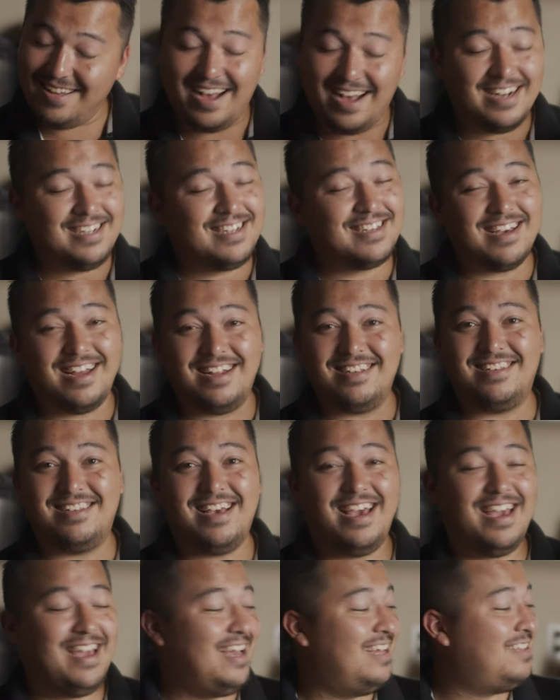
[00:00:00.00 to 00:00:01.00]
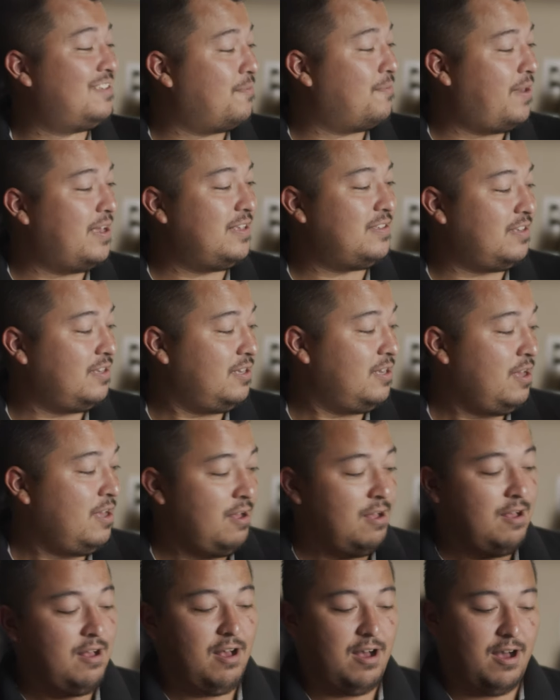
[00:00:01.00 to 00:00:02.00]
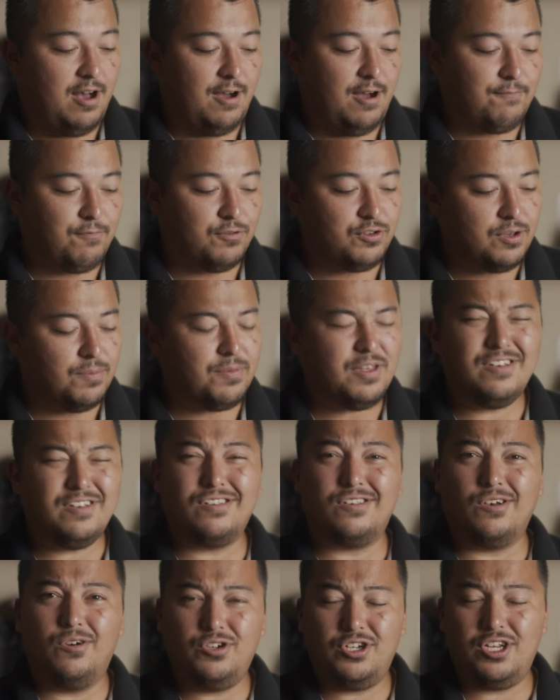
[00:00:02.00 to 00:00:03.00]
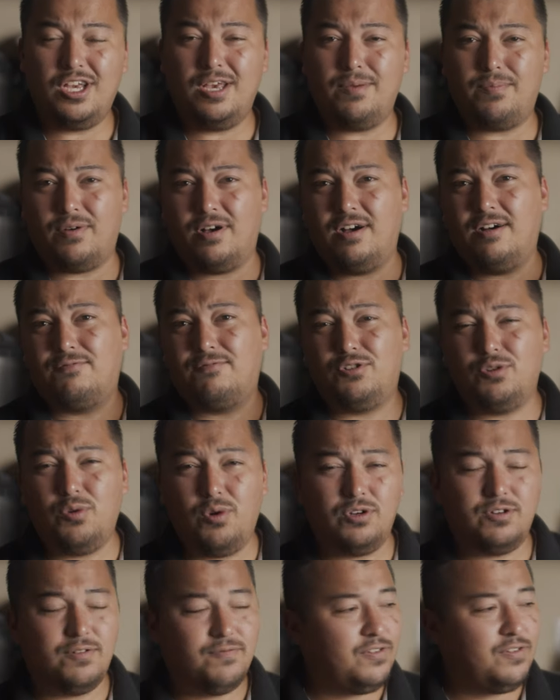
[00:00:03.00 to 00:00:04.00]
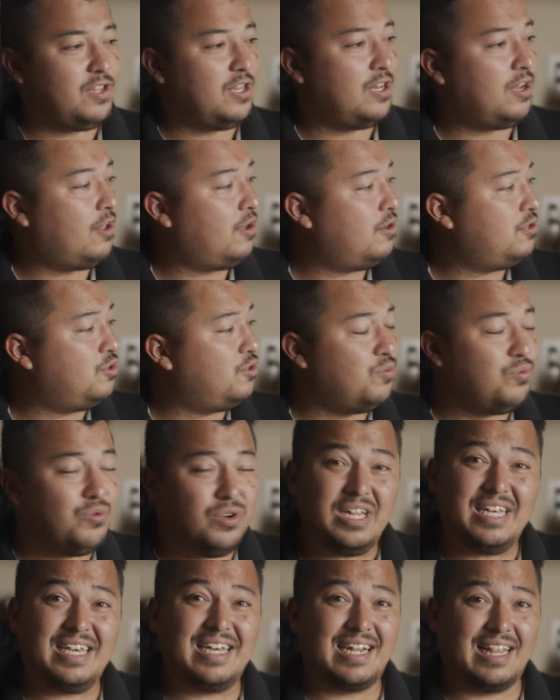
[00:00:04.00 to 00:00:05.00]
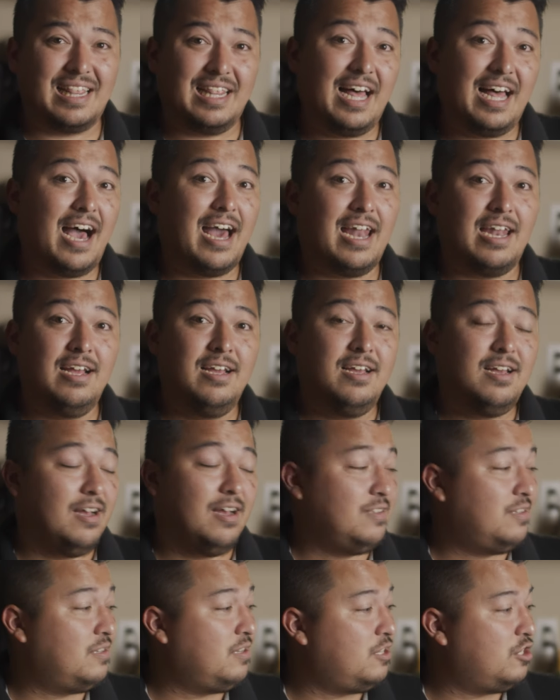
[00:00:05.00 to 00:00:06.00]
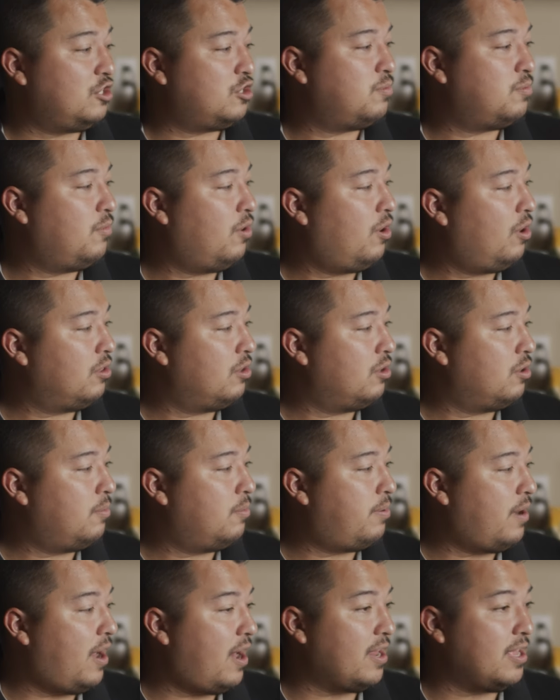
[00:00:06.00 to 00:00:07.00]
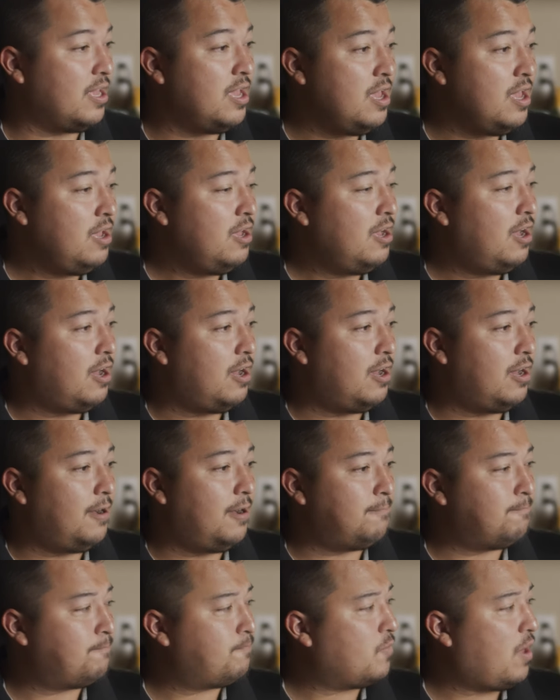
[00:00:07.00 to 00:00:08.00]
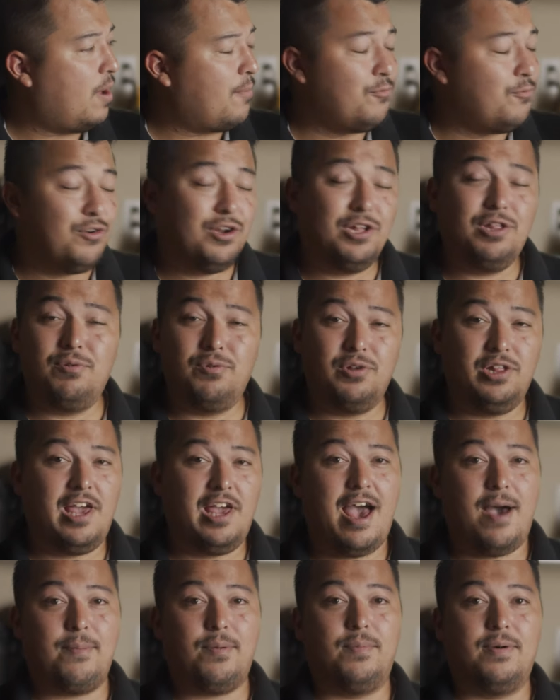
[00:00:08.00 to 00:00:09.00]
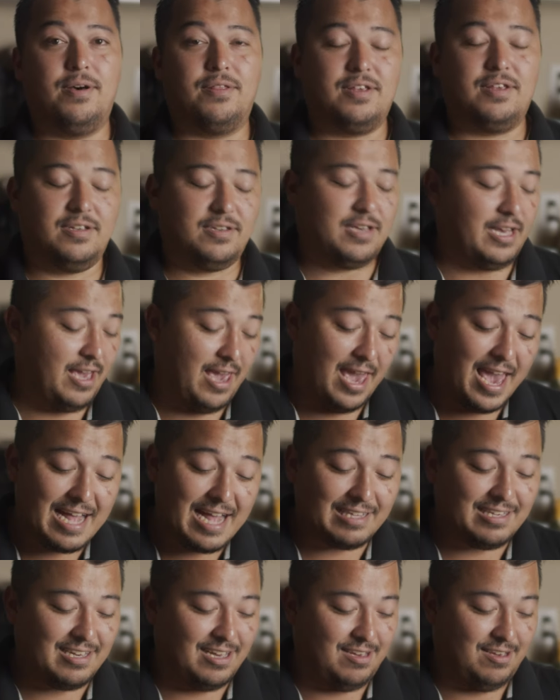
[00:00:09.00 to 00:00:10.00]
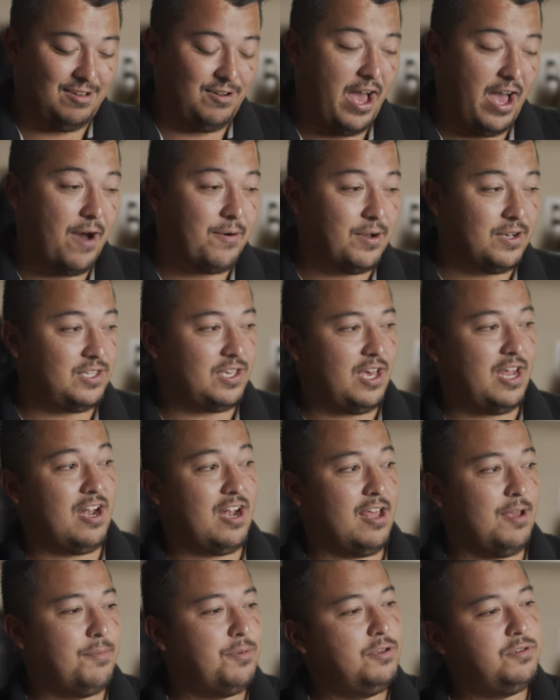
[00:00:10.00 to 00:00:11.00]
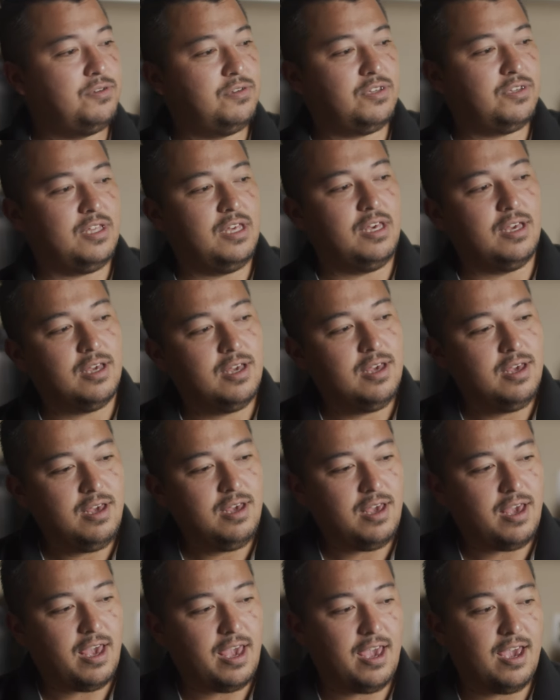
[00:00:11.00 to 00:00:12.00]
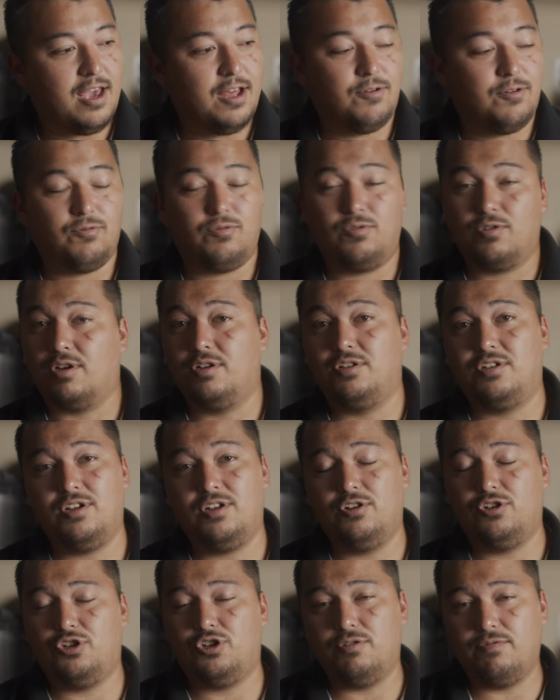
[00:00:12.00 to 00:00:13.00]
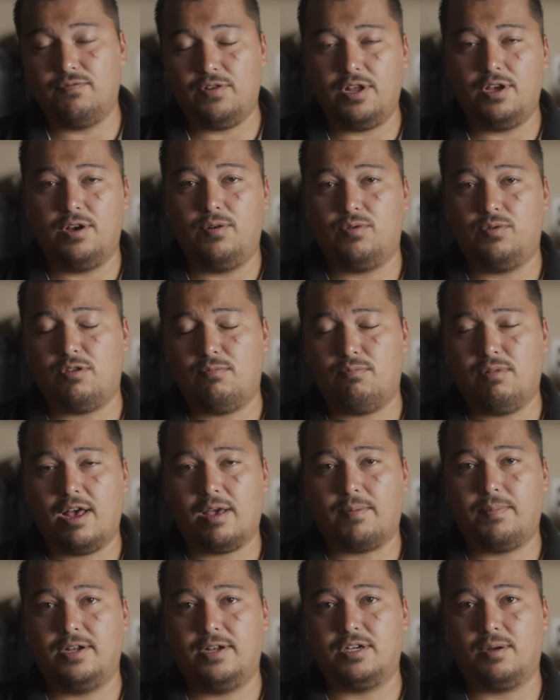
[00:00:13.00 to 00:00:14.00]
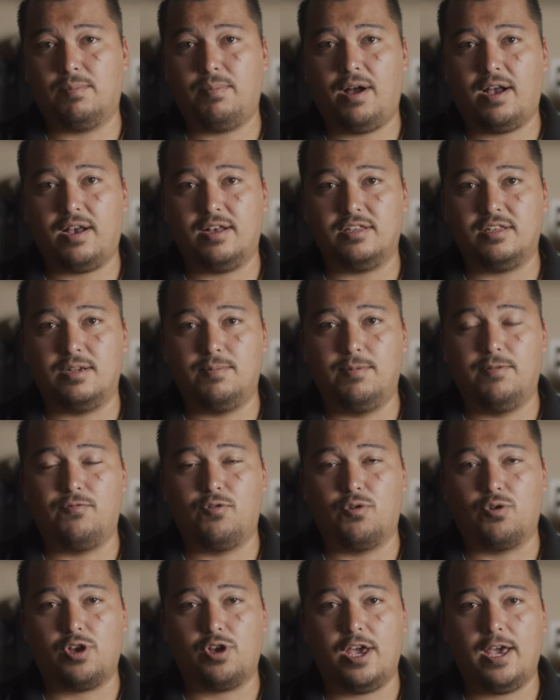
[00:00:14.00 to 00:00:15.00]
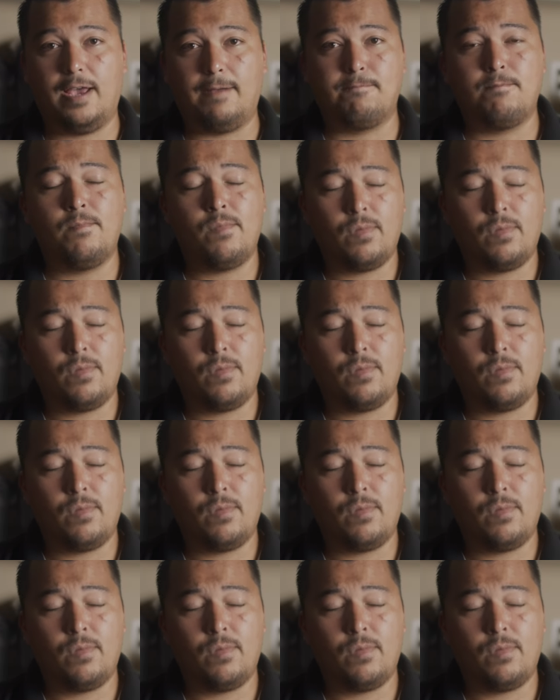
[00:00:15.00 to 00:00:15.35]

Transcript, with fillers: I just gotta say it's amazing. For something so cheap of $250, you really get a lot in such a small little body. I'm really happy about this. I can't tell you how excited I am to use this thing and continue to shoot video with the Blackmagic Pocket Cinema 4K.